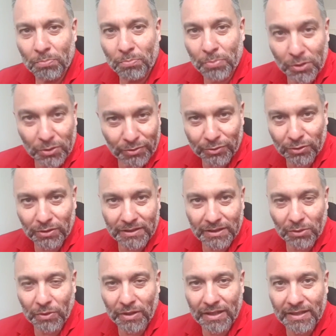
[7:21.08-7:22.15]
Beautiful in
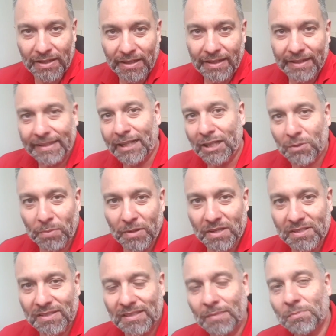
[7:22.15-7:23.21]
the way he
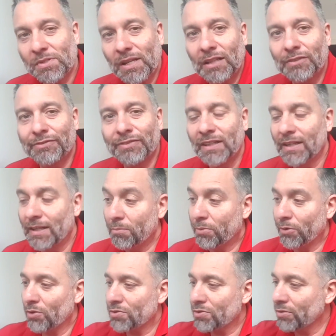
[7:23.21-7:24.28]
expresses himself, but
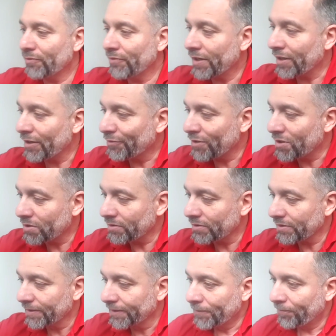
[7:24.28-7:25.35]
also very efficient.
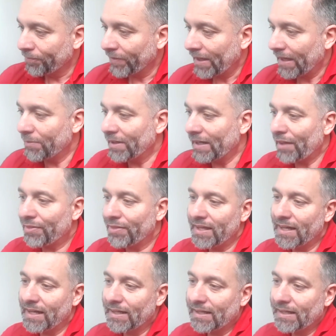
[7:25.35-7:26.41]
Javi
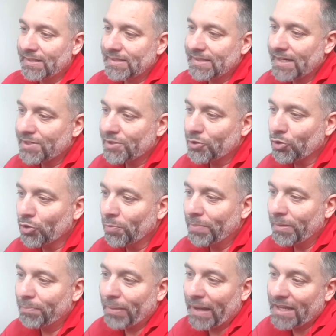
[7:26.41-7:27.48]
Gracia says
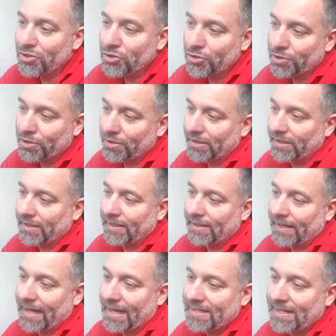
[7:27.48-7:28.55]
Grumpy Pech
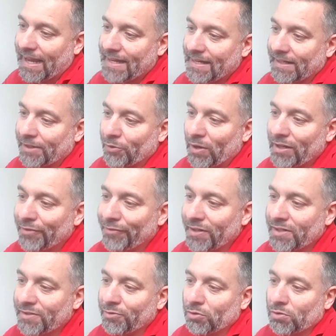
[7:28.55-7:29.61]
has had a great
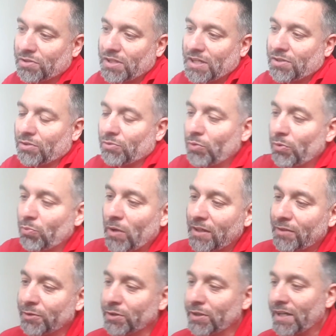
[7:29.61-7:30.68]
first full season with
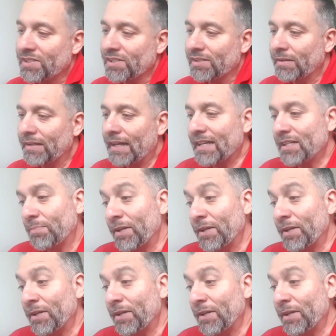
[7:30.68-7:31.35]
Watford. Has it